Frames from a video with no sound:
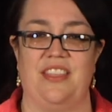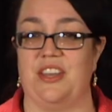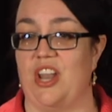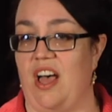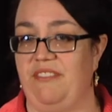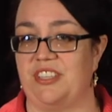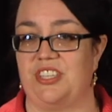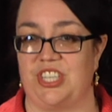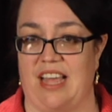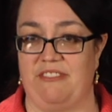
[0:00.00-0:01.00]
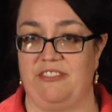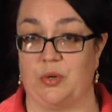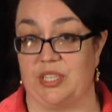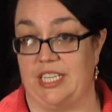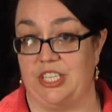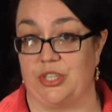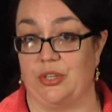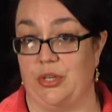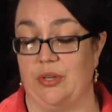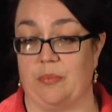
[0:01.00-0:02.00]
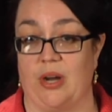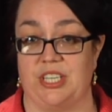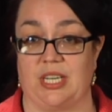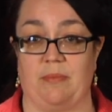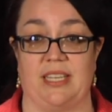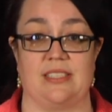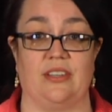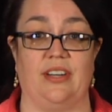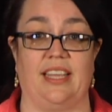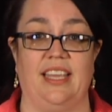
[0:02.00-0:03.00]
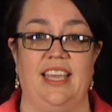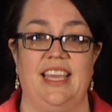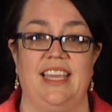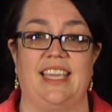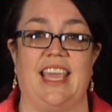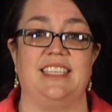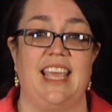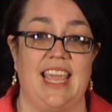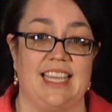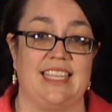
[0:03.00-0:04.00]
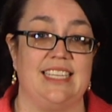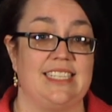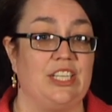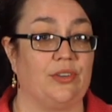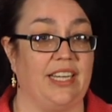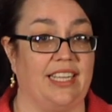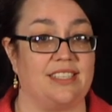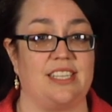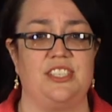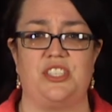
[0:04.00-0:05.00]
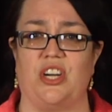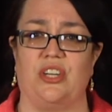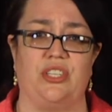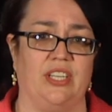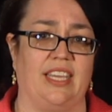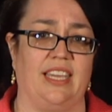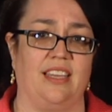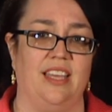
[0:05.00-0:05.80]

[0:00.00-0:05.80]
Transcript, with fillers: The novice chef, or teacher new to project based learning, can take these ingredients and start cooking.